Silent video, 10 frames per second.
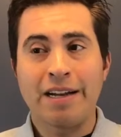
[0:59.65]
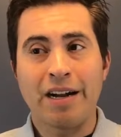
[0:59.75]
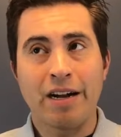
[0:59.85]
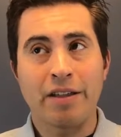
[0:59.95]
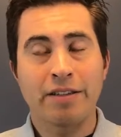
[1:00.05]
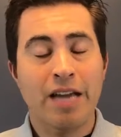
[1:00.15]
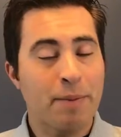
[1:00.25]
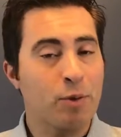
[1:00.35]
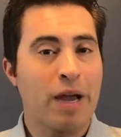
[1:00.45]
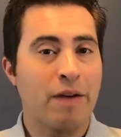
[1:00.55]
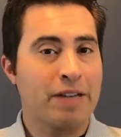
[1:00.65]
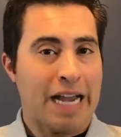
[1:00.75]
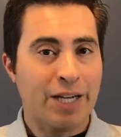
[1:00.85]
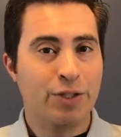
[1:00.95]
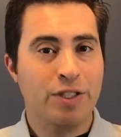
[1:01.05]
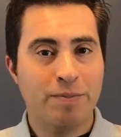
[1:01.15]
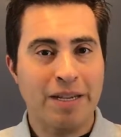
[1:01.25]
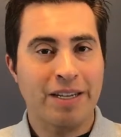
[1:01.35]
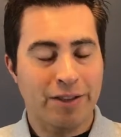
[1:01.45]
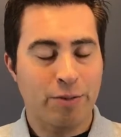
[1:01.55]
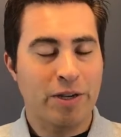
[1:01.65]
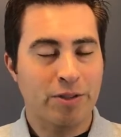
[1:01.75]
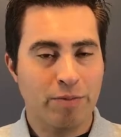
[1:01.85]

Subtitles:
the time you have to actually spend at the rental